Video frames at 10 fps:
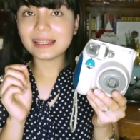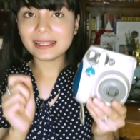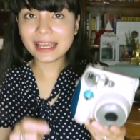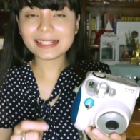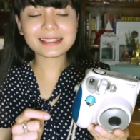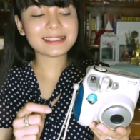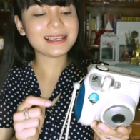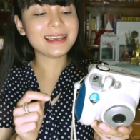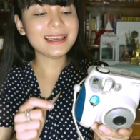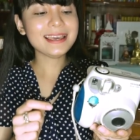Next
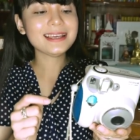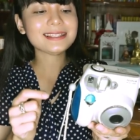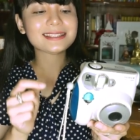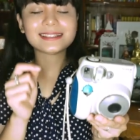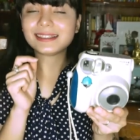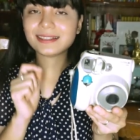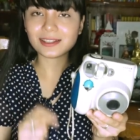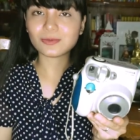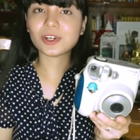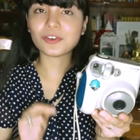is, this
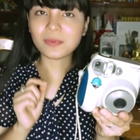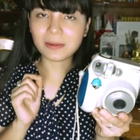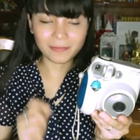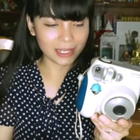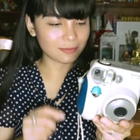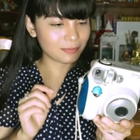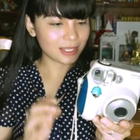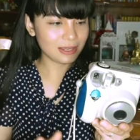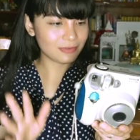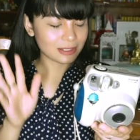is one of my pet
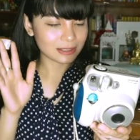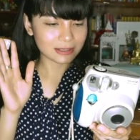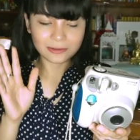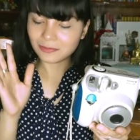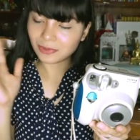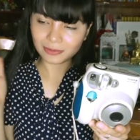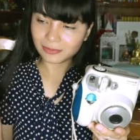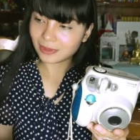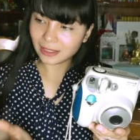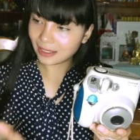peeves in
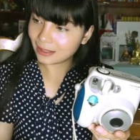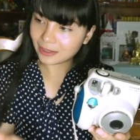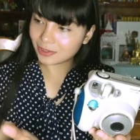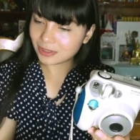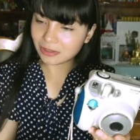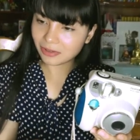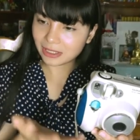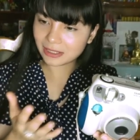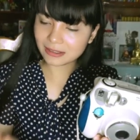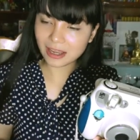
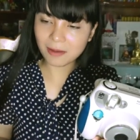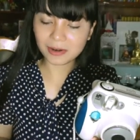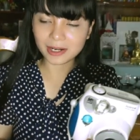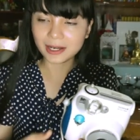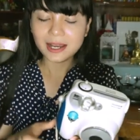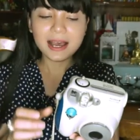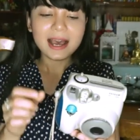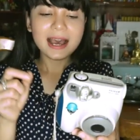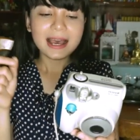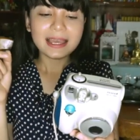considering this camera,
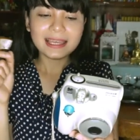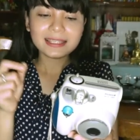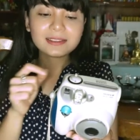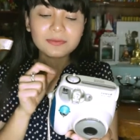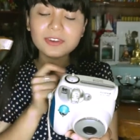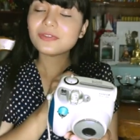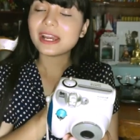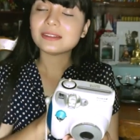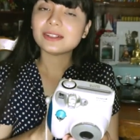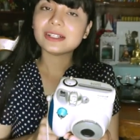is the
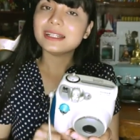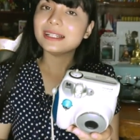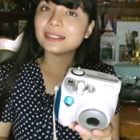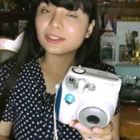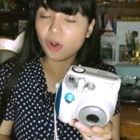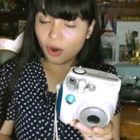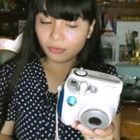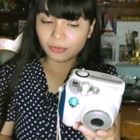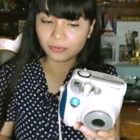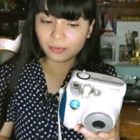viewfinder is
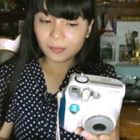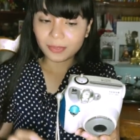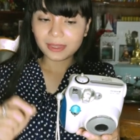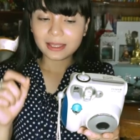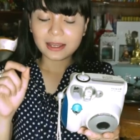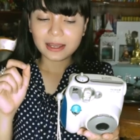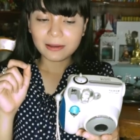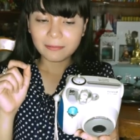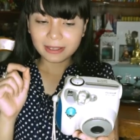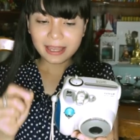off.
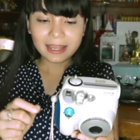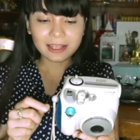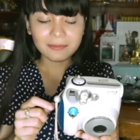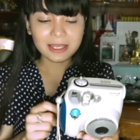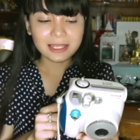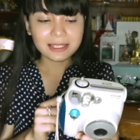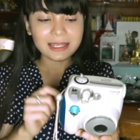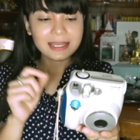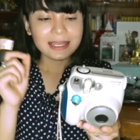By that I mean